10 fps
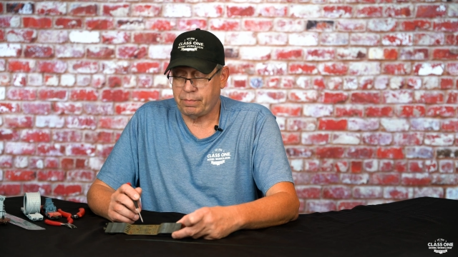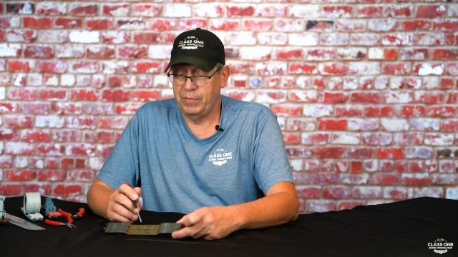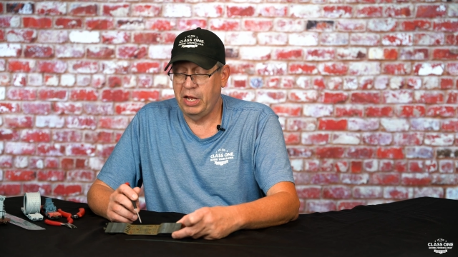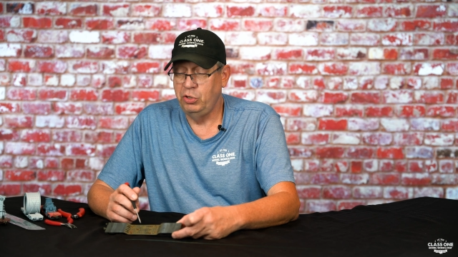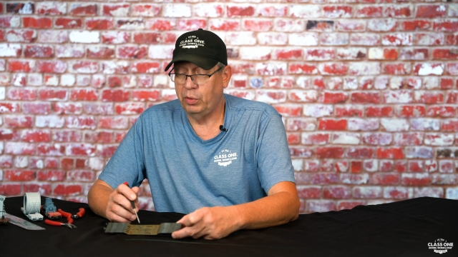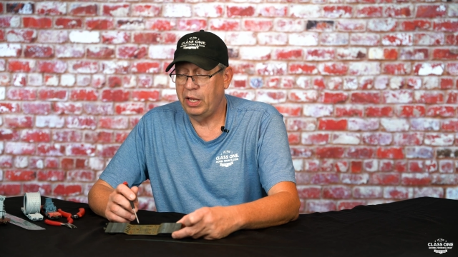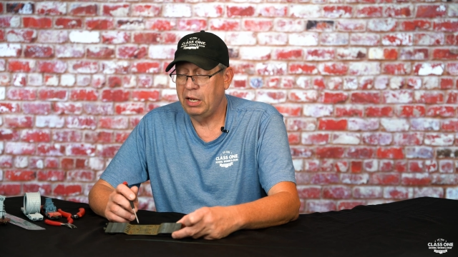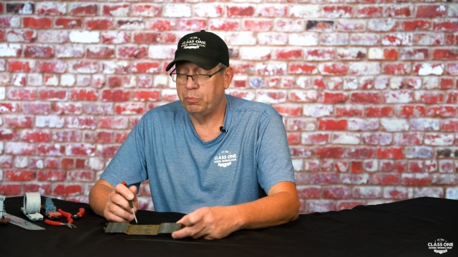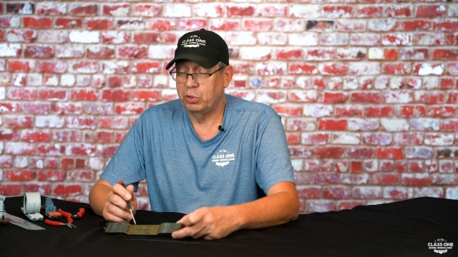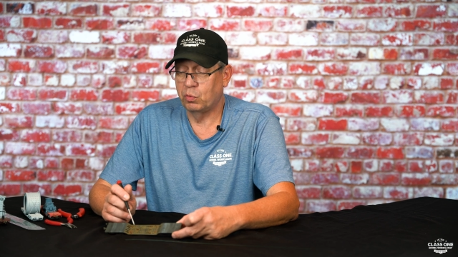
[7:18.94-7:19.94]
and you'll end
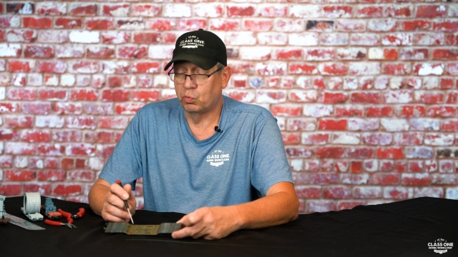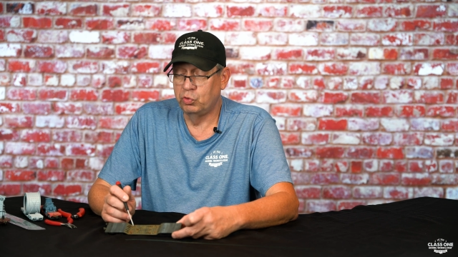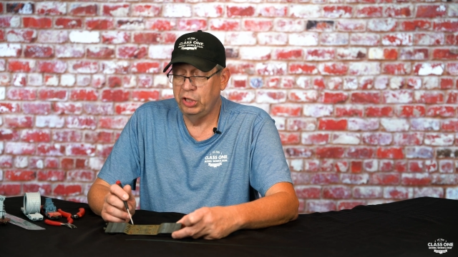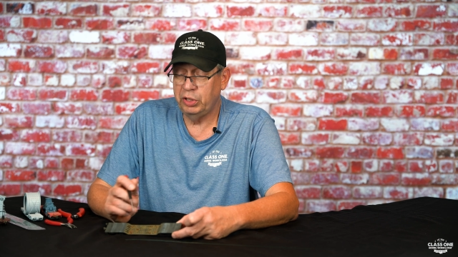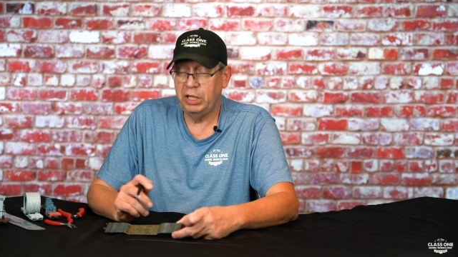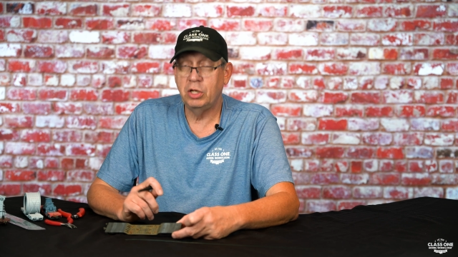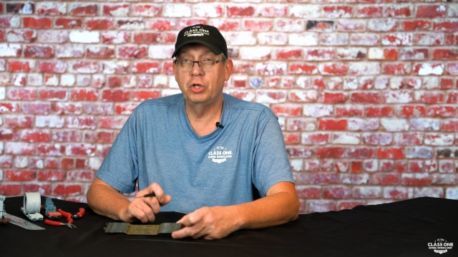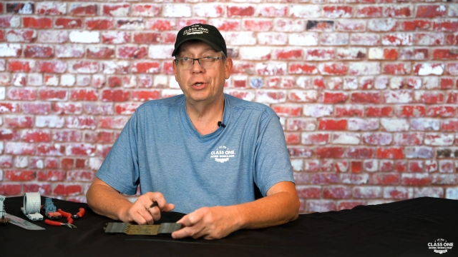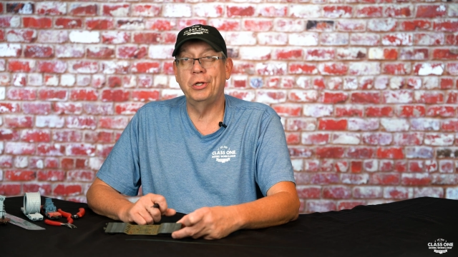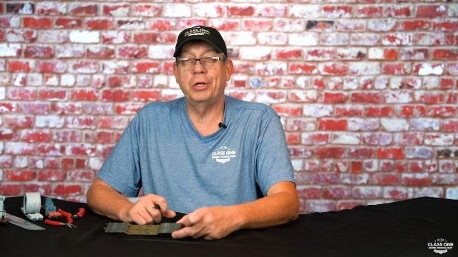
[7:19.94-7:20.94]
up with a really
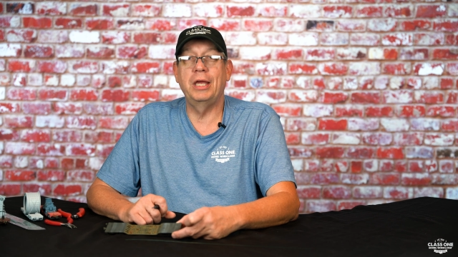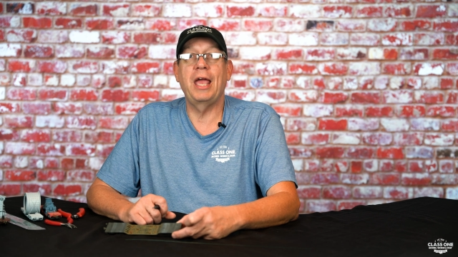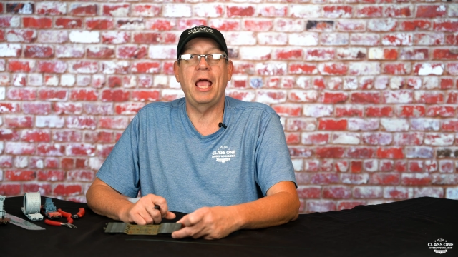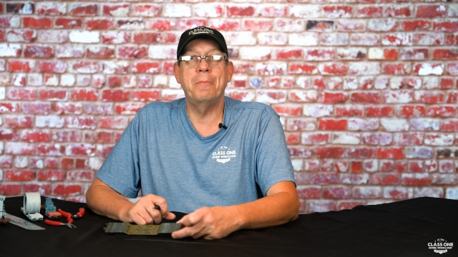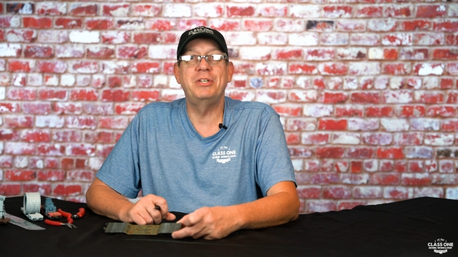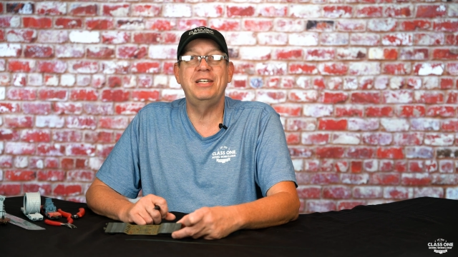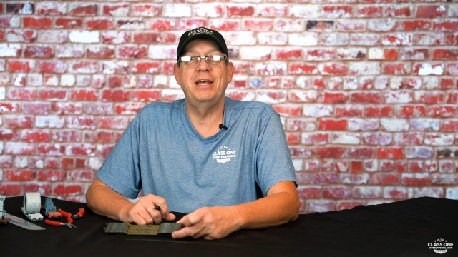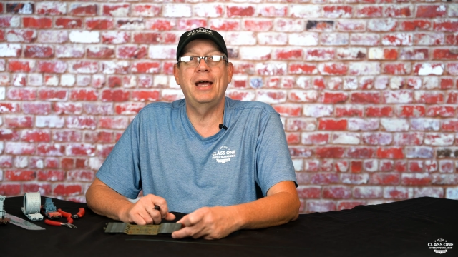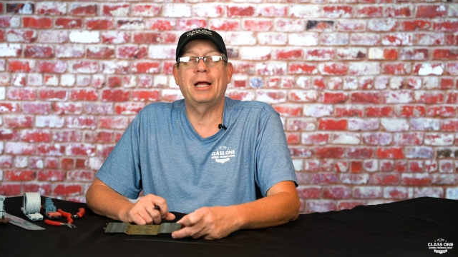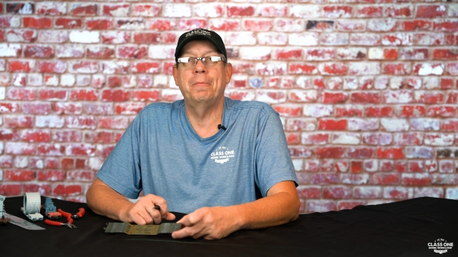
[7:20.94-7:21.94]
good looking empty
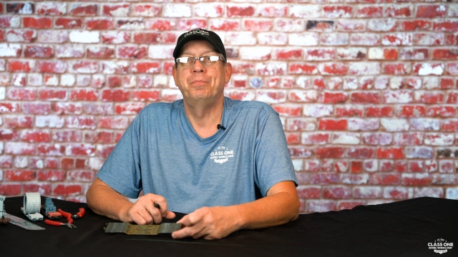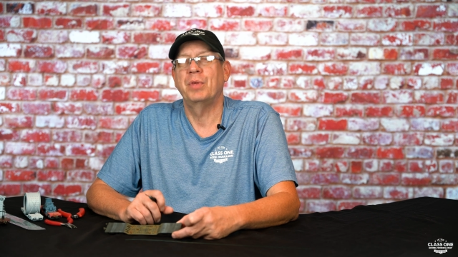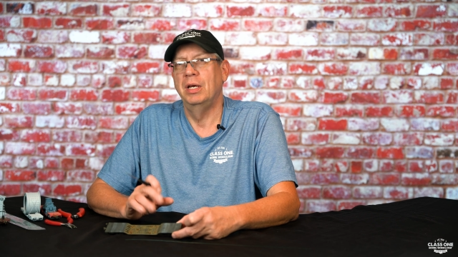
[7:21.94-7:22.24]
deck